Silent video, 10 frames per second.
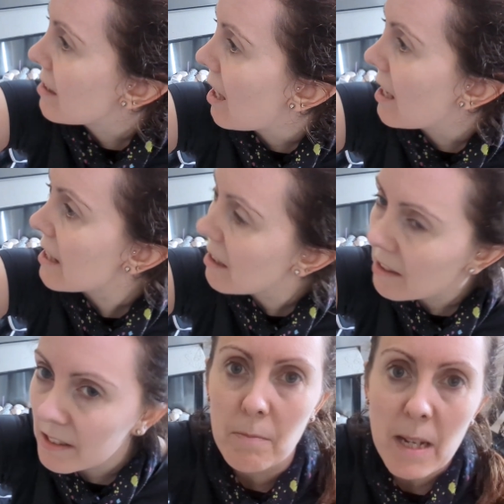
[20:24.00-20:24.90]

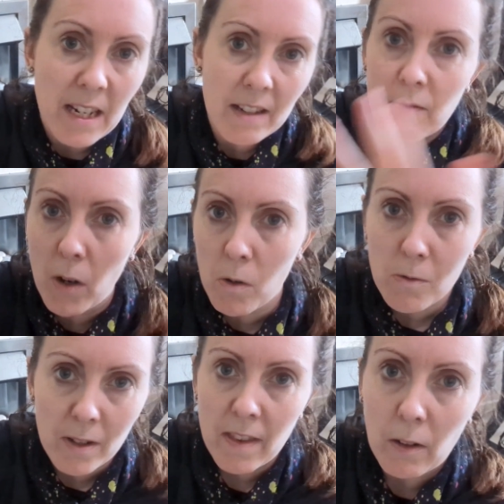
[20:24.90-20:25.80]
like being
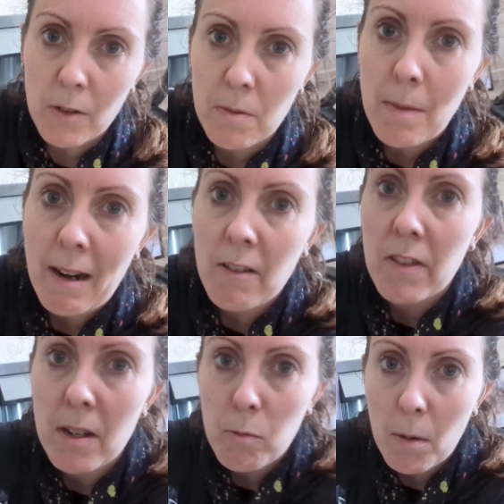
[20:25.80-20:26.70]
involved in the London
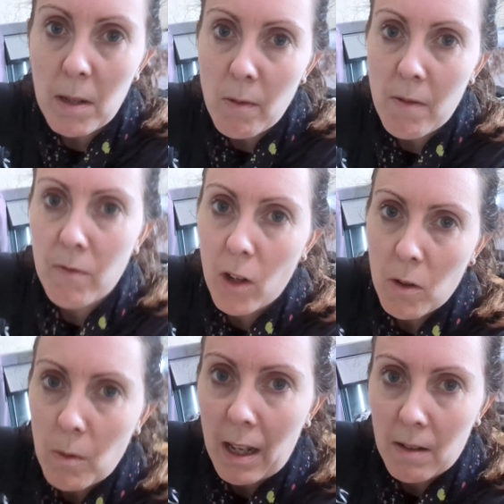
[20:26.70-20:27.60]
Marathon. I probably won't vlog
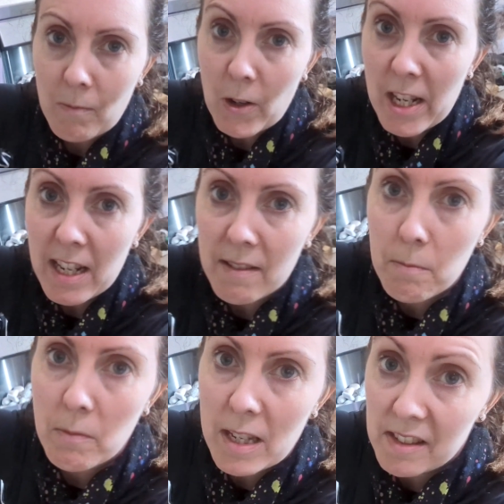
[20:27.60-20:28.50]
while I'm running it
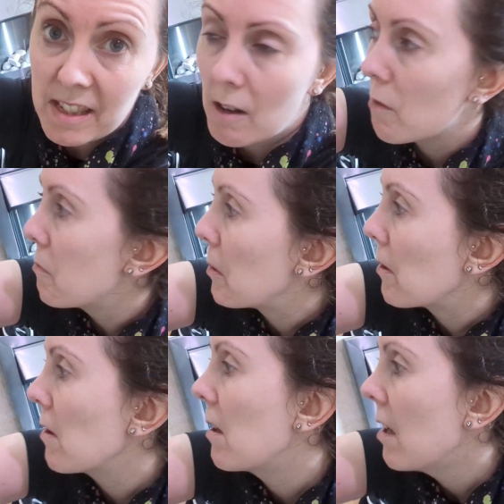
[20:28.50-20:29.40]
itself,
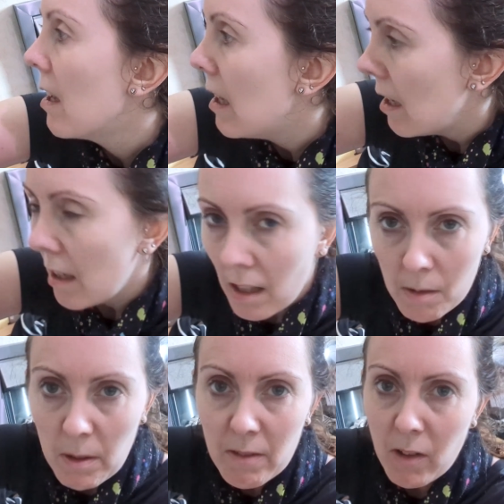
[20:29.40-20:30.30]
but I'm
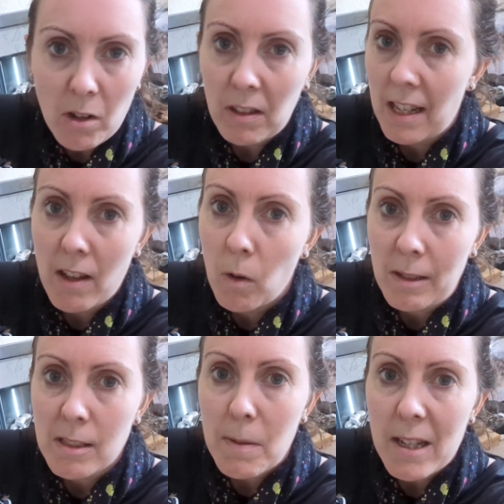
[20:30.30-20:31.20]
going to vlog like the whole
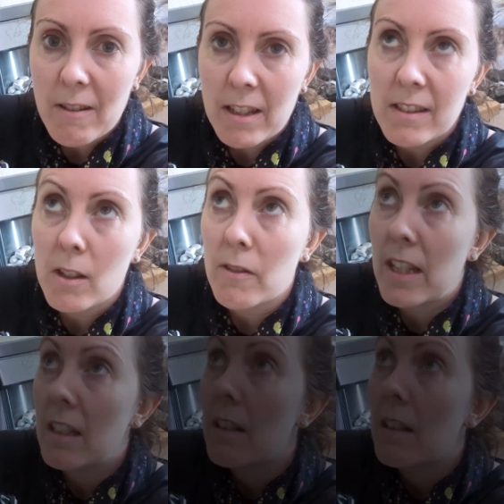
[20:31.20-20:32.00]
experience of it.